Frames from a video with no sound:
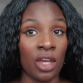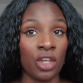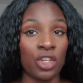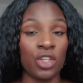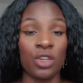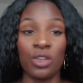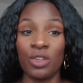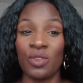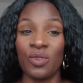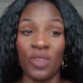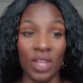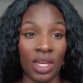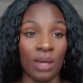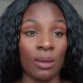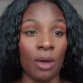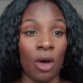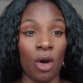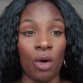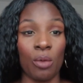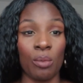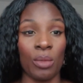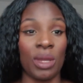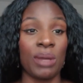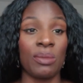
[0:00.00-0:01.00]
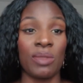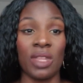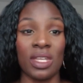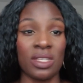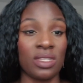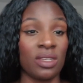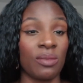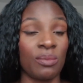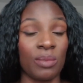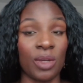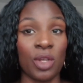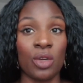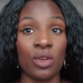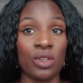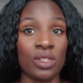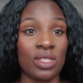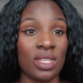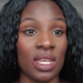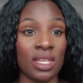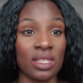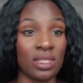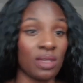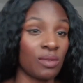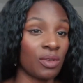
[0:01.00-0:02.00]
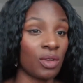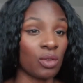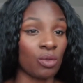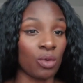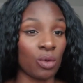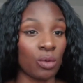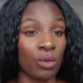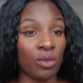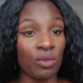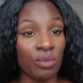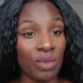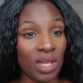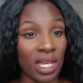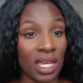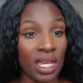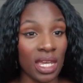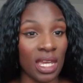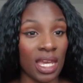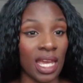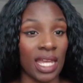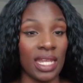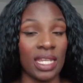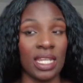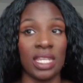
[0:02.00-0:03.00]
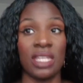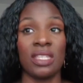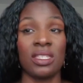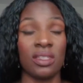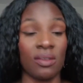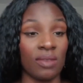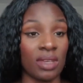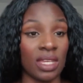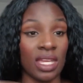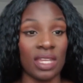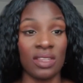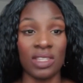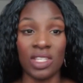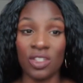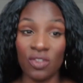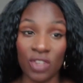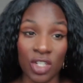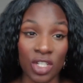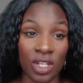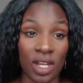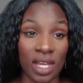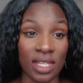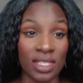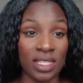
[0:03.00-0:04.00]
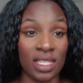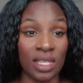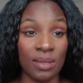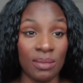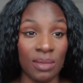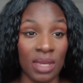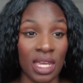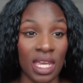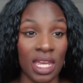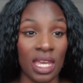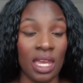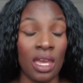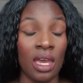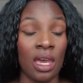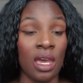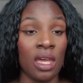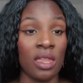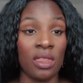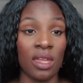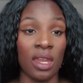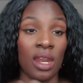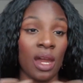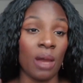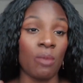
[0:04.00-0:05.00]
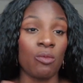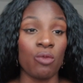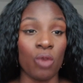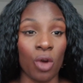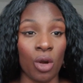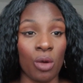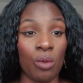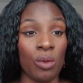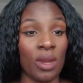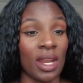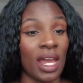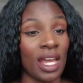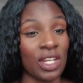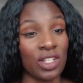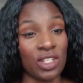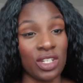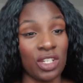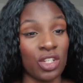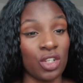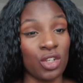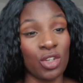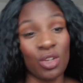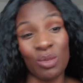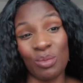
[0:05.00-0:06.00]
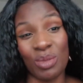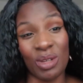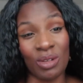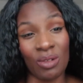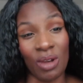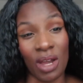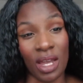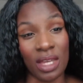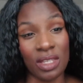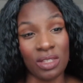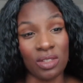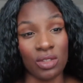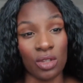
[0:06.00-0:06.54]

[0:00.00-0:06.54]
You'd think, oh, maybe there's something, because there's something wrong with me and it's something individualized to me, then I'm wrong, when actually you could be right.